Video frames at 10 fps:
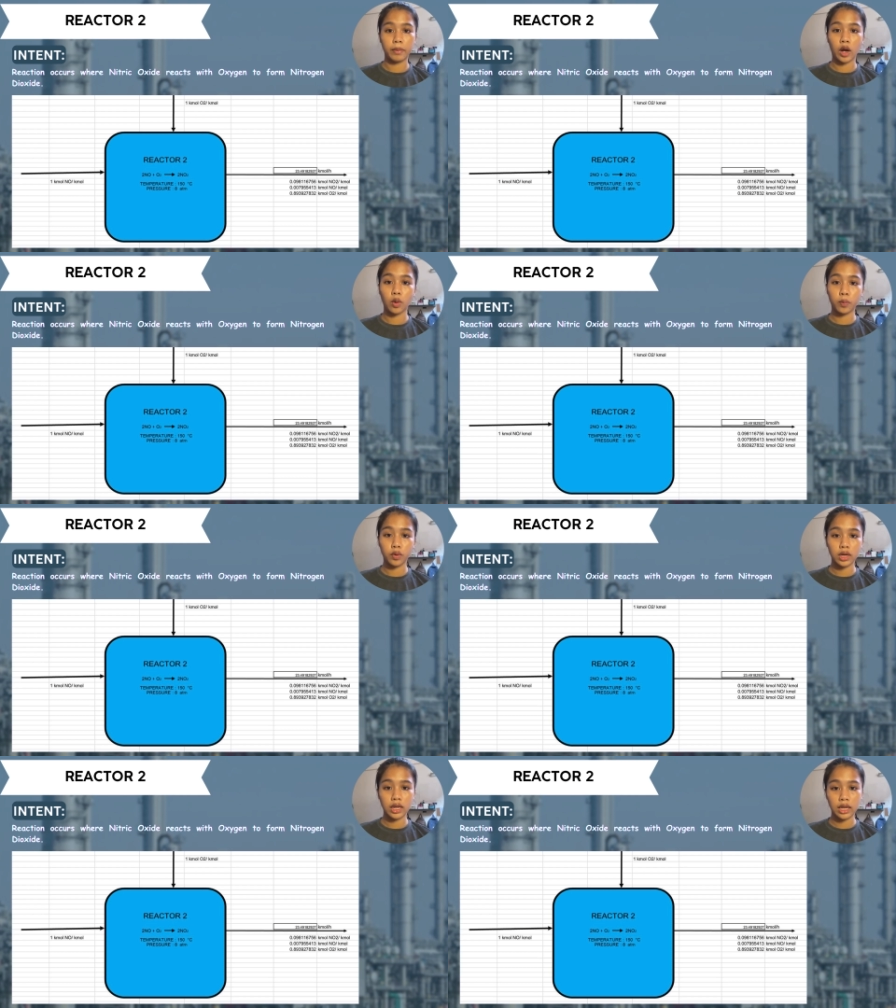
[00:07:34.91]

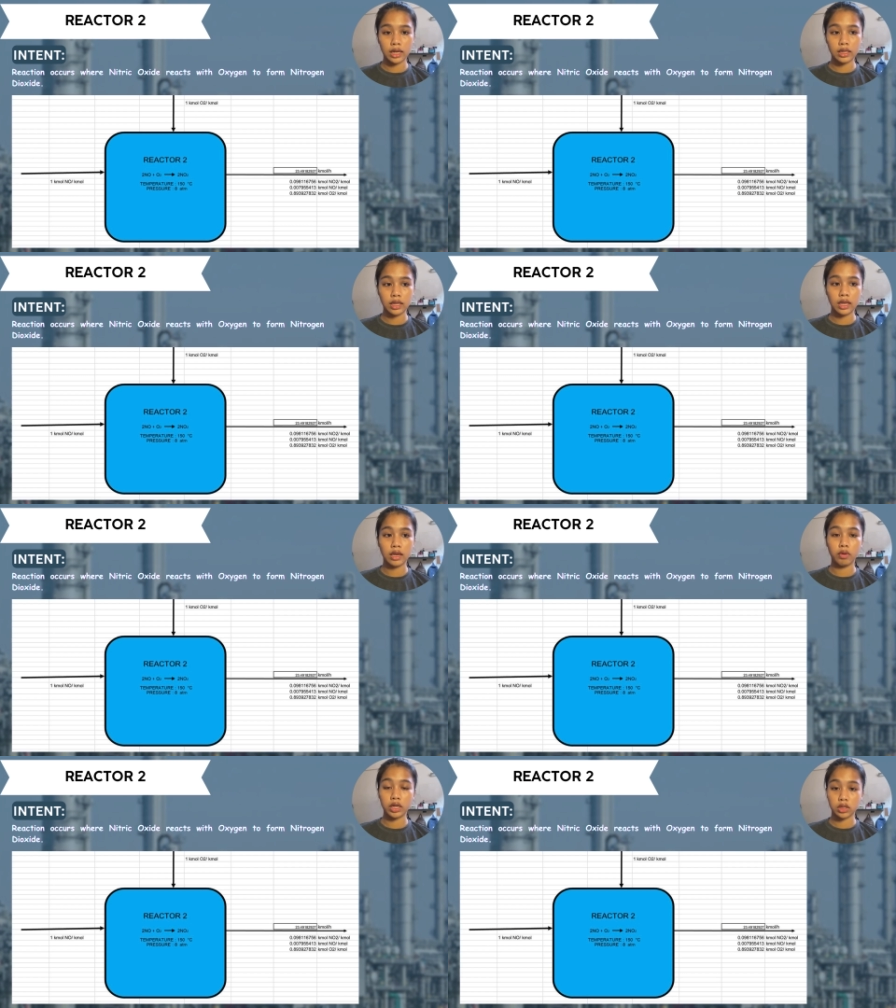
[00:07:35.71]
output in the
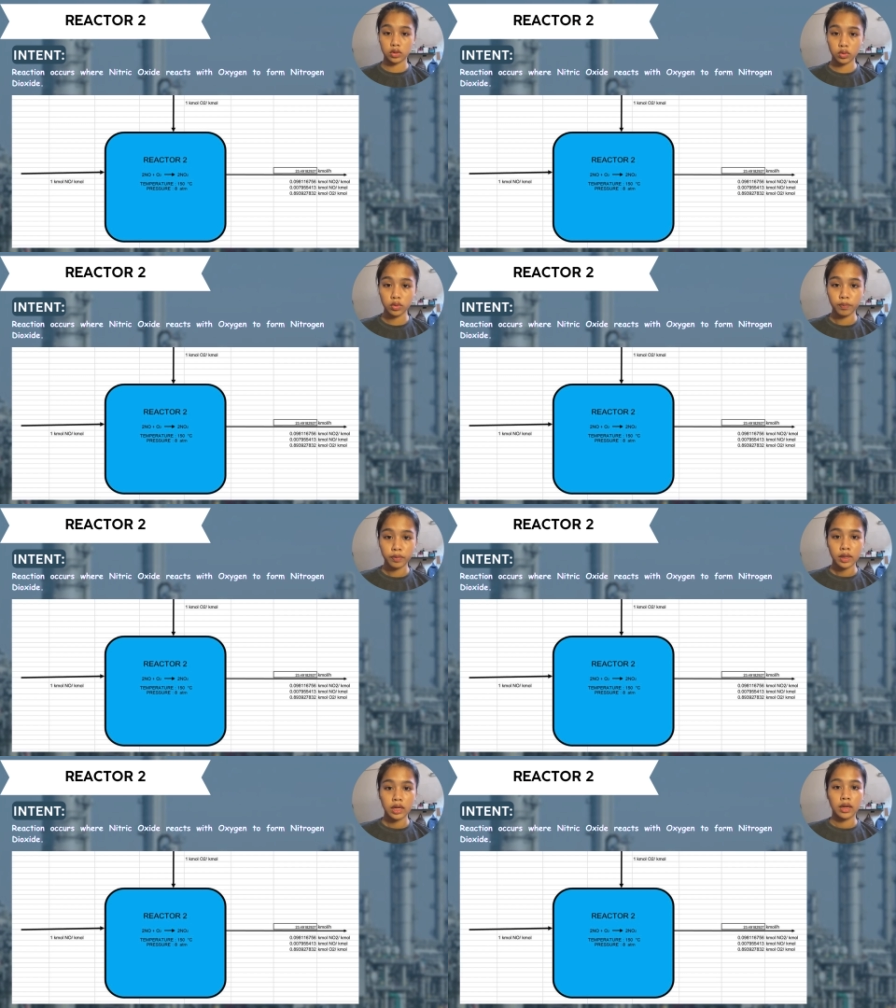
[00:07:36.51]
reactor 2
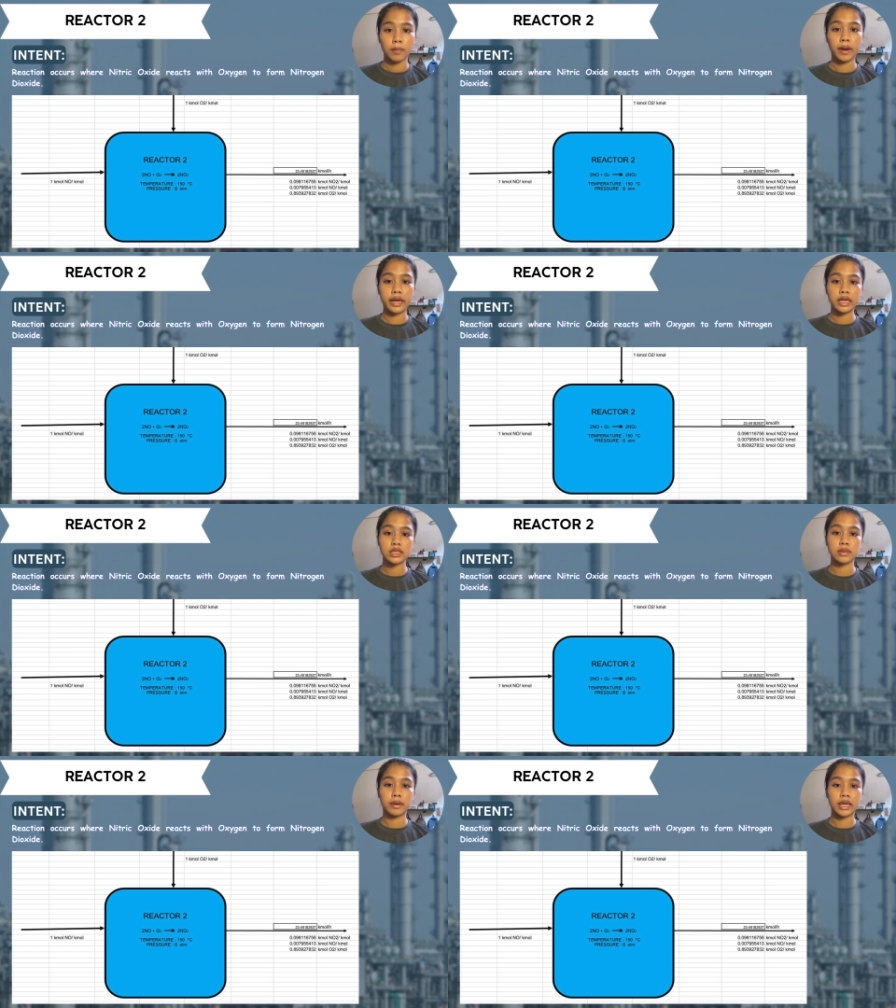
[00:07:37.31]

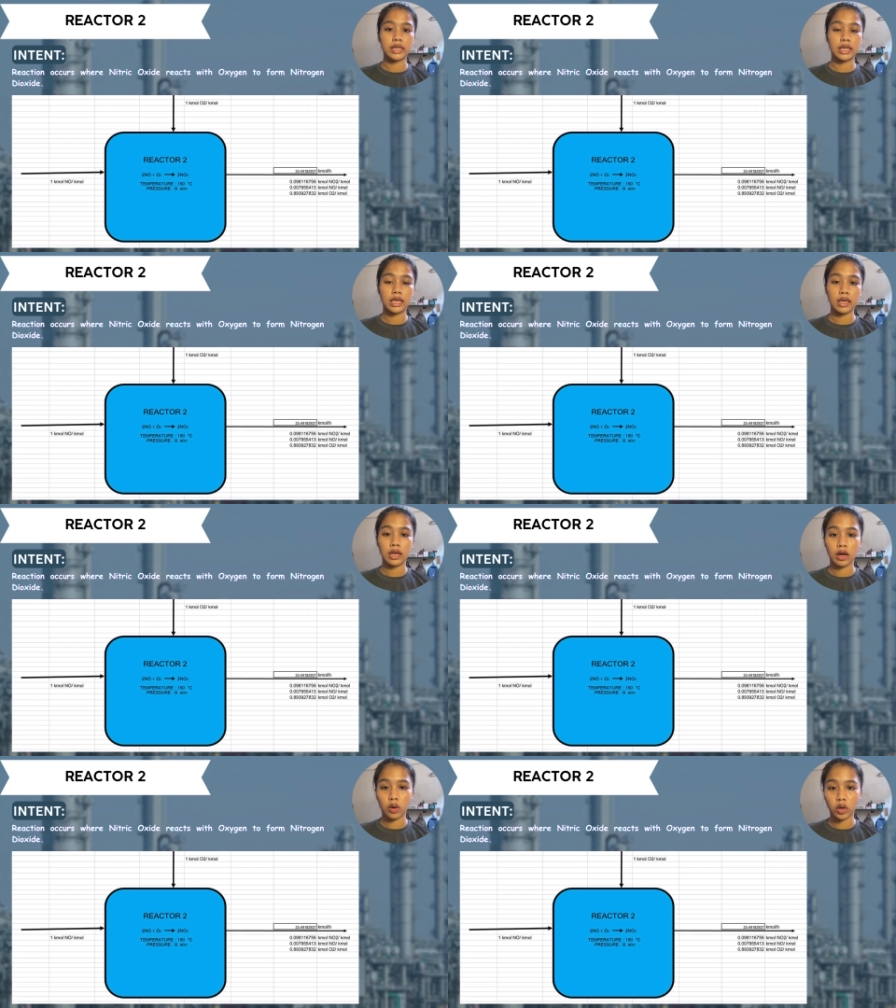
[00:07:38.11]
minus by the
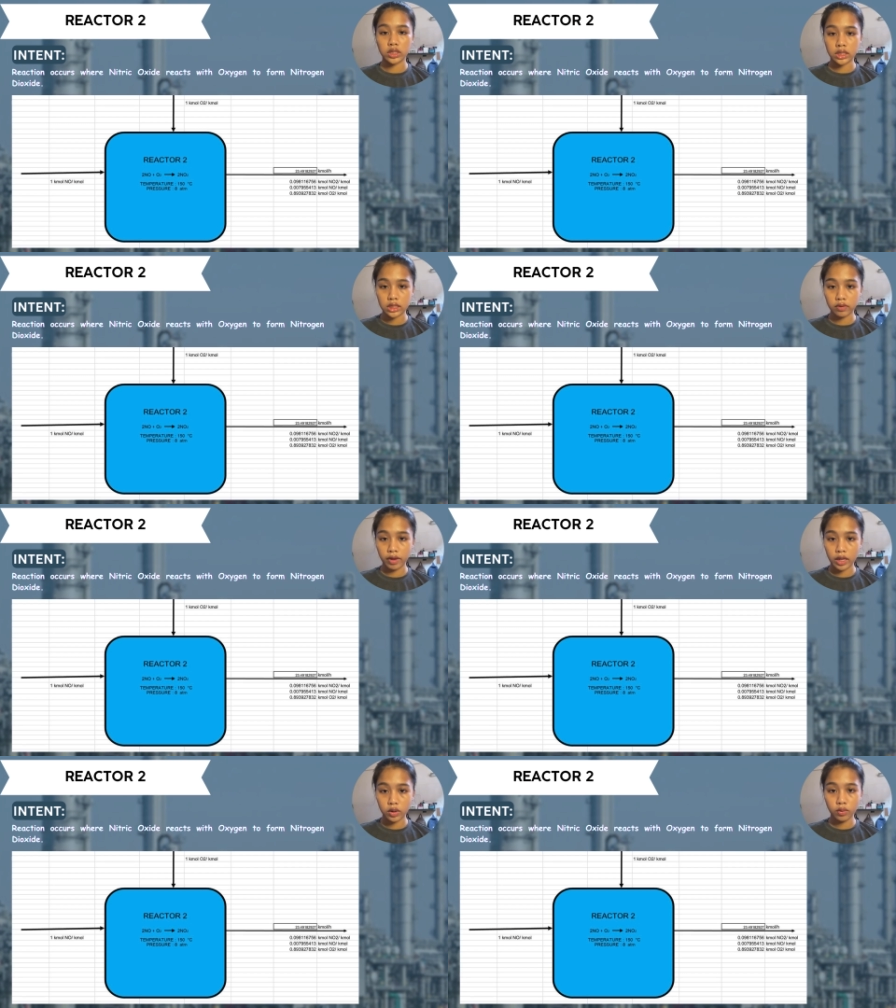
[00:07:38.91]
oxygen
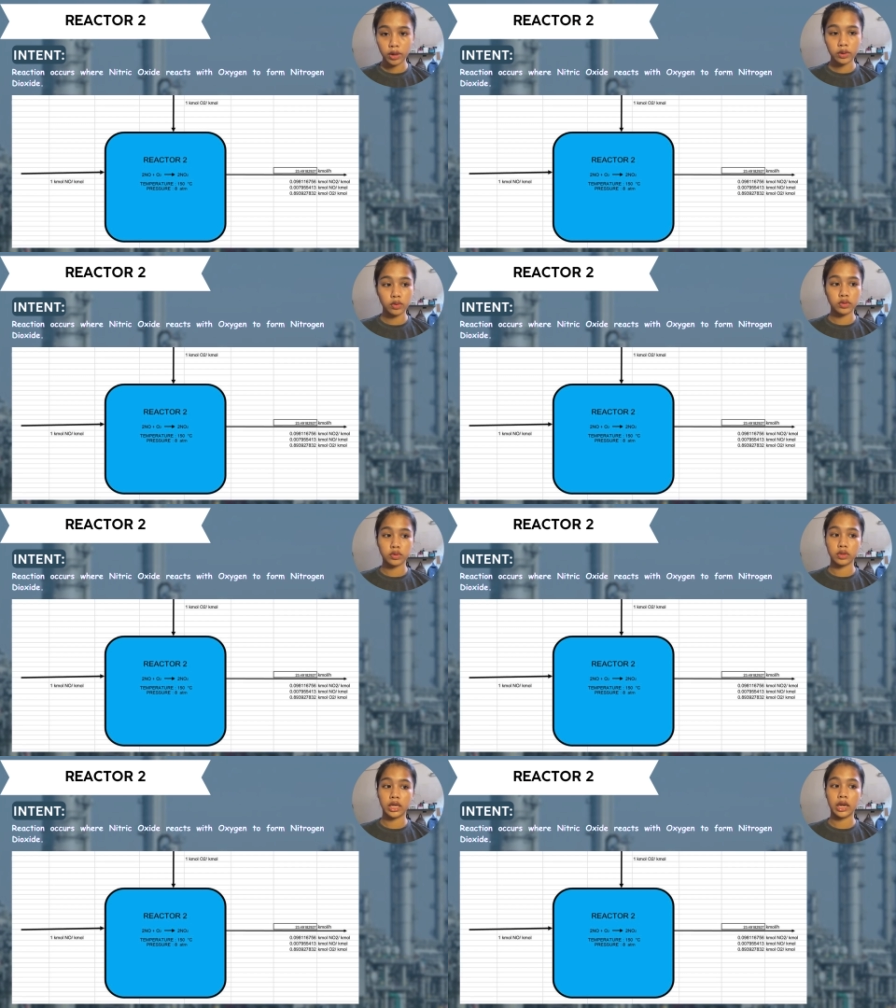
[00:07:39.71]
value and
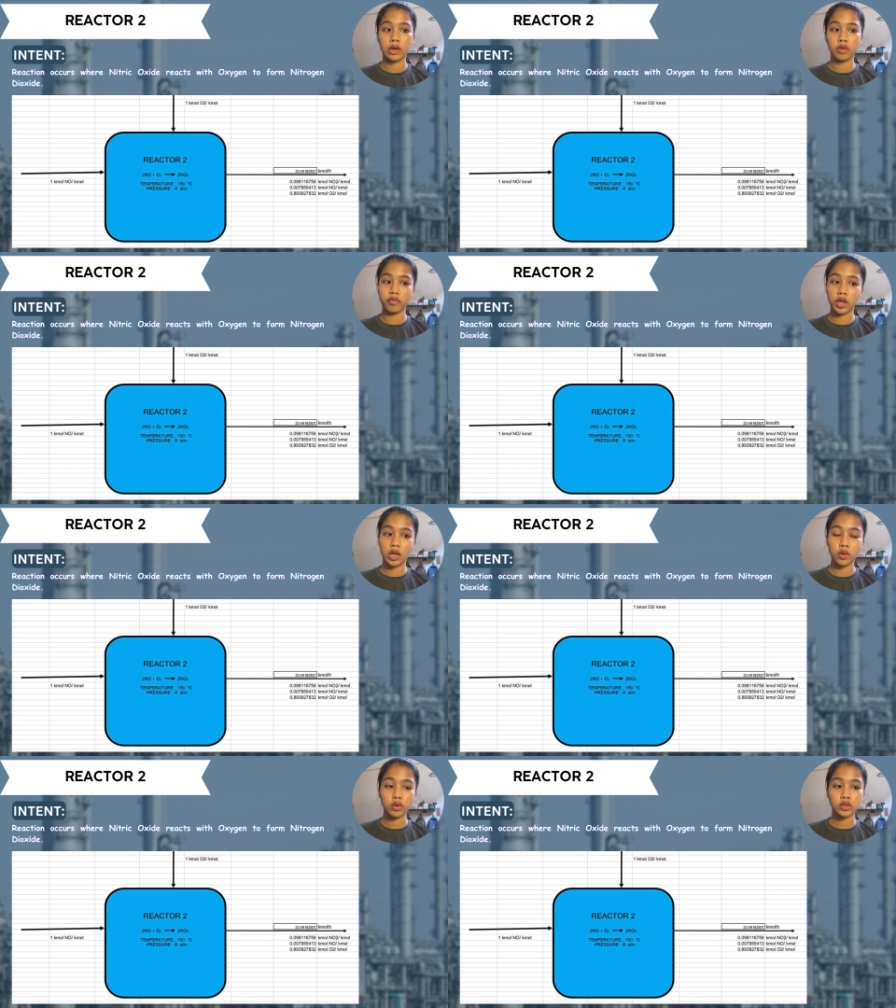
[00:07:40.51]
also the NO value.